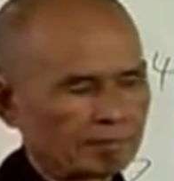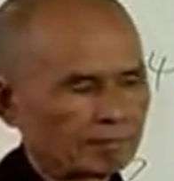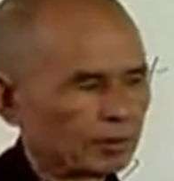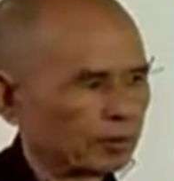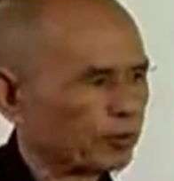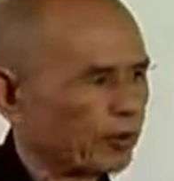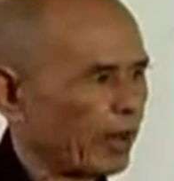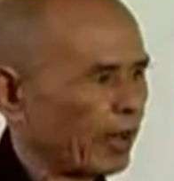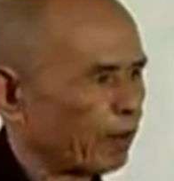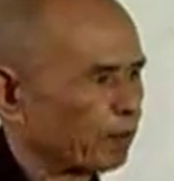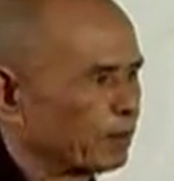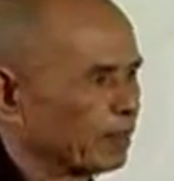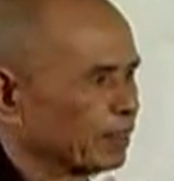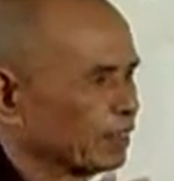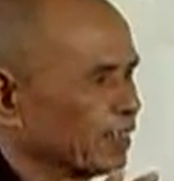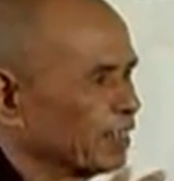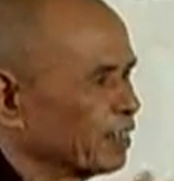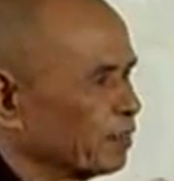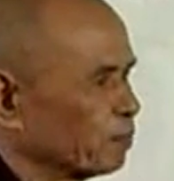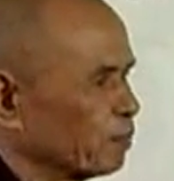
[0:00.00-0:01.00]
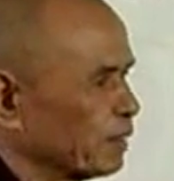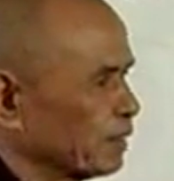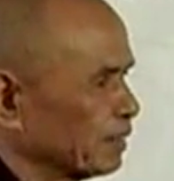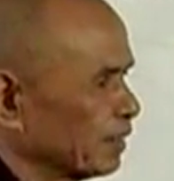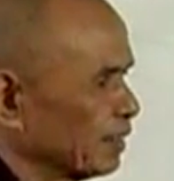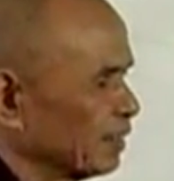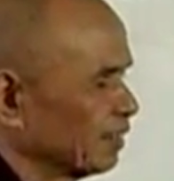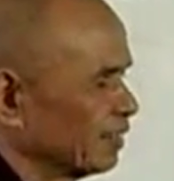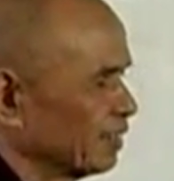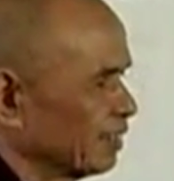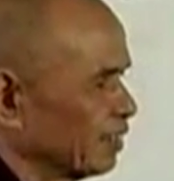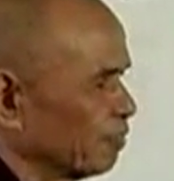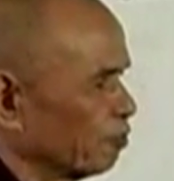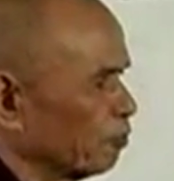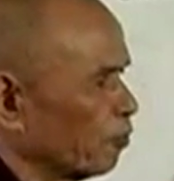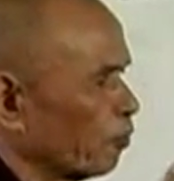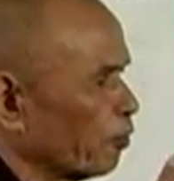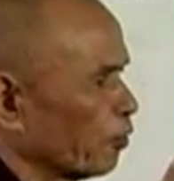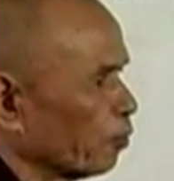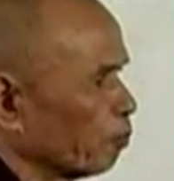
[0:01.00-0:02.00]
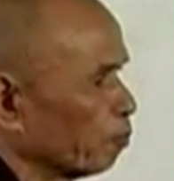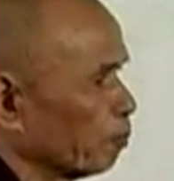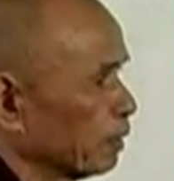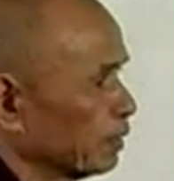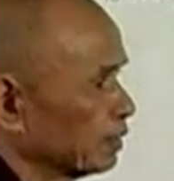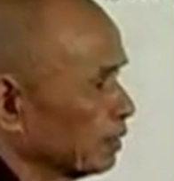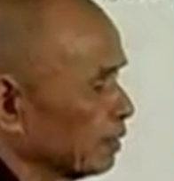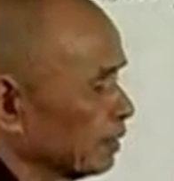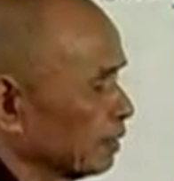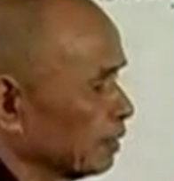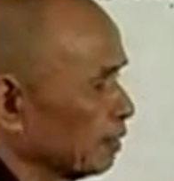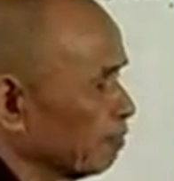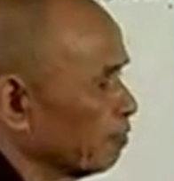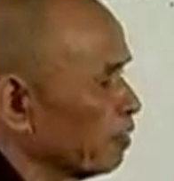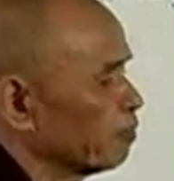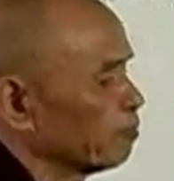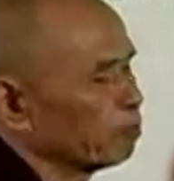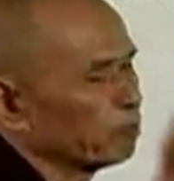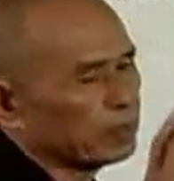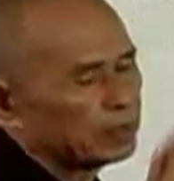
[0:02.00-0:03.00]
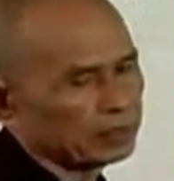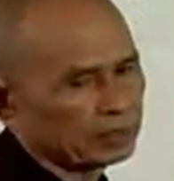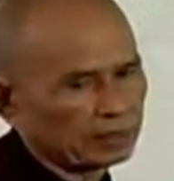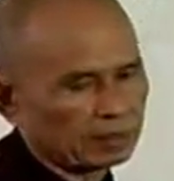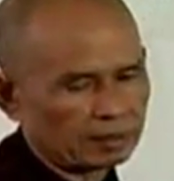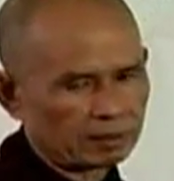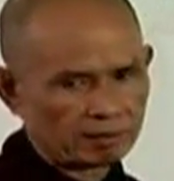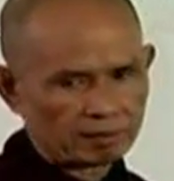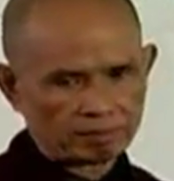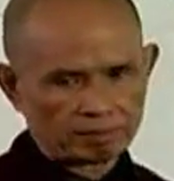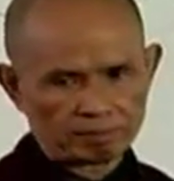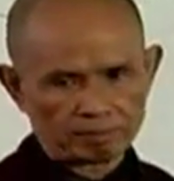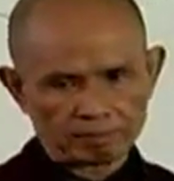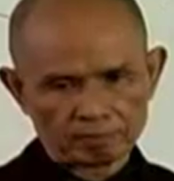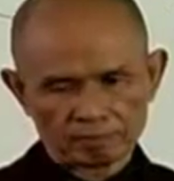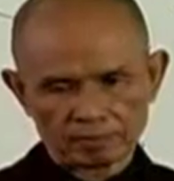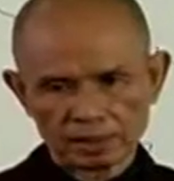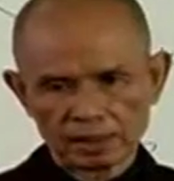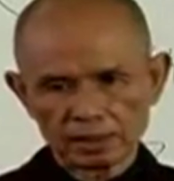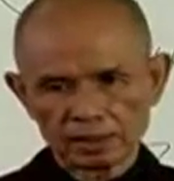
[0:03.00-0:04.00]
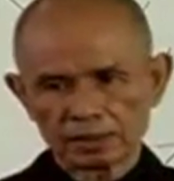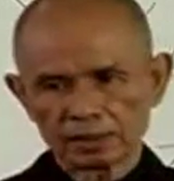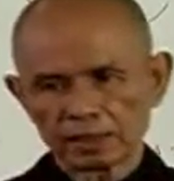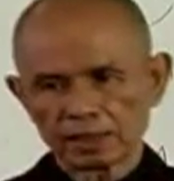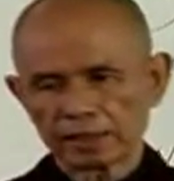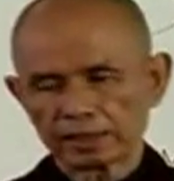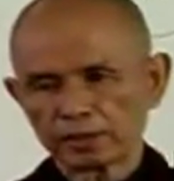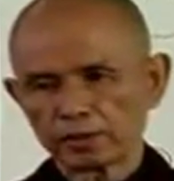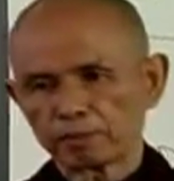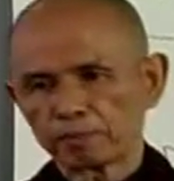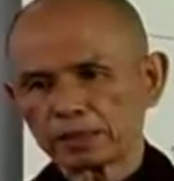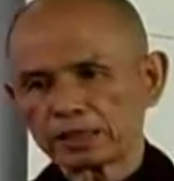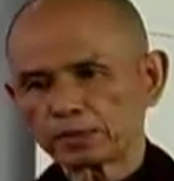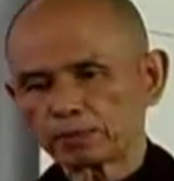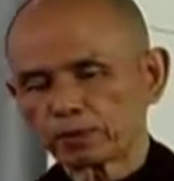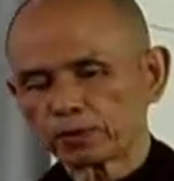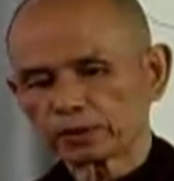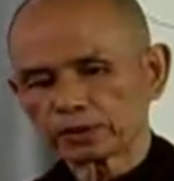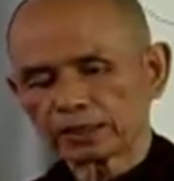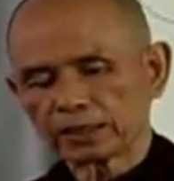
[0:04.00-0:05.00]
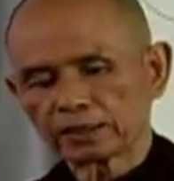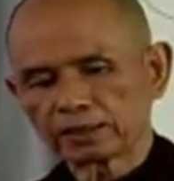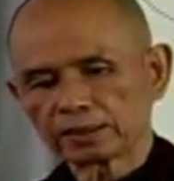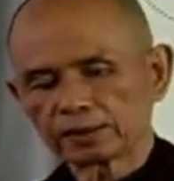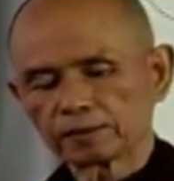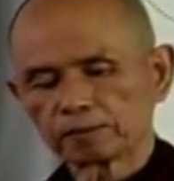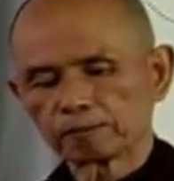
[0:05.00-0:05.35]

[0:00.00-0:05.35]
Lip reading: to help the third person, the fourth person, the fifth person. This is a real peace process.